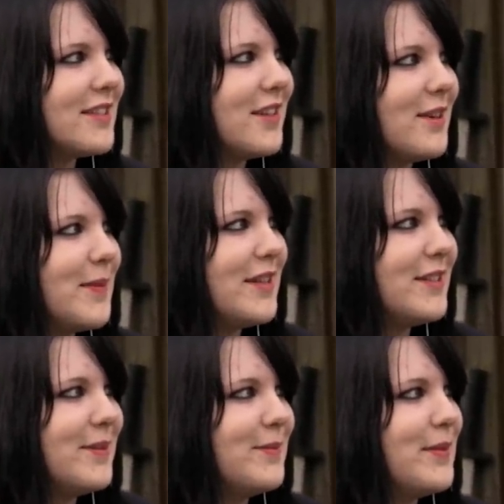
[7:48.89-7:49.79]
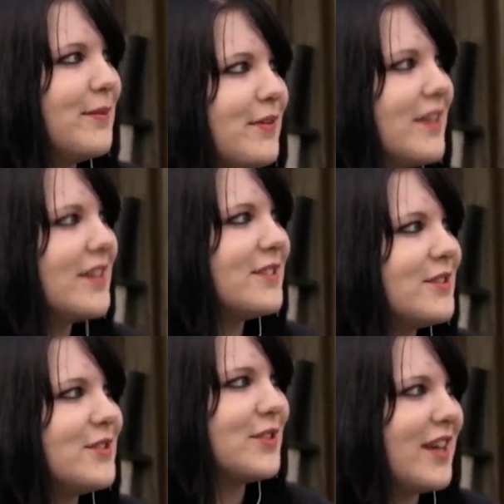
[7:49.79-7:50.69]
It's not meant to be worn as
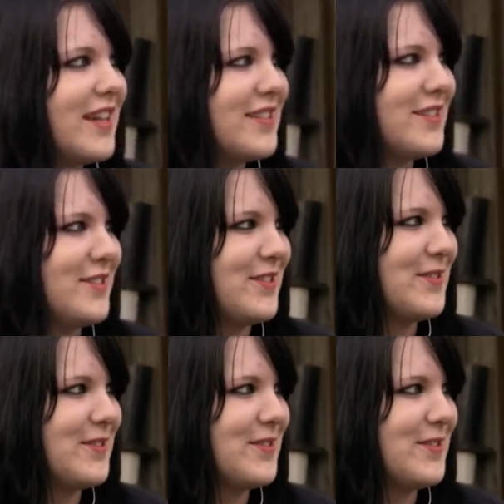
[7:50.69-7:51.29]
a dress.